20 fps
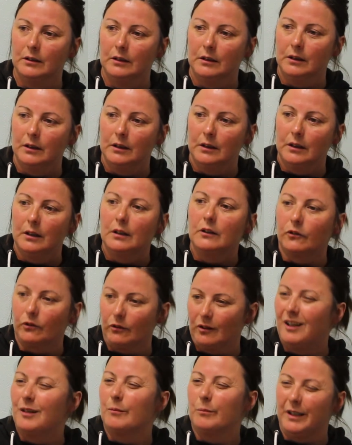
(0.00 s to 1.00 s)
Ah.
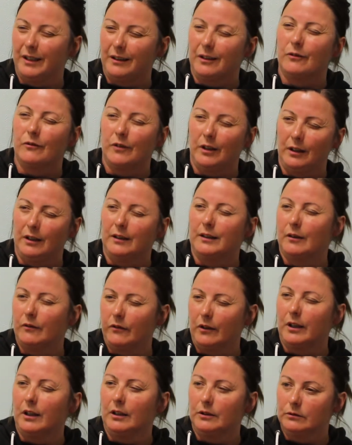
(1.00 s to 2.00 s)
So that made it really
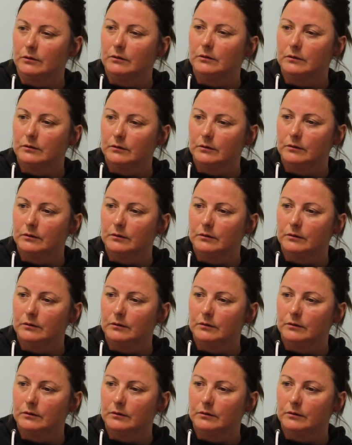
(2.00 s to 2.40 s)
difficult